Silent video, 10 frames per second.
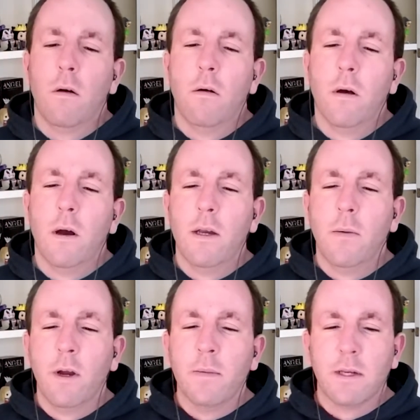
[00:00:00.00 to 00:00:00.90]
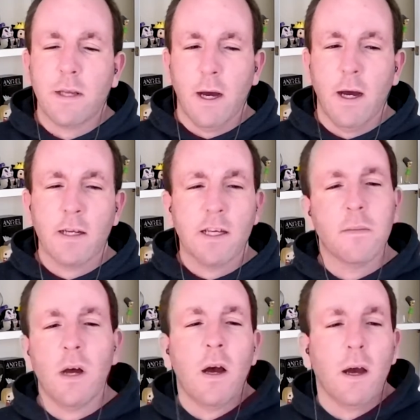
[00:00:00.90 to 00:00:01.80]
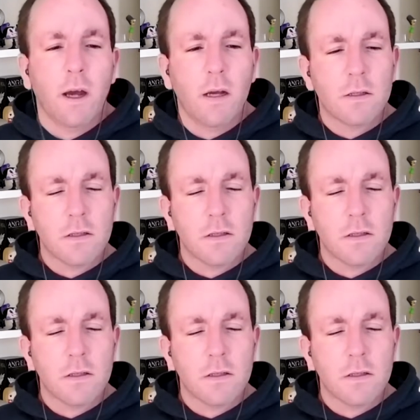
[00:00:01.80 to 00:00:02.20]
I didn't want him to die, he seemed nice.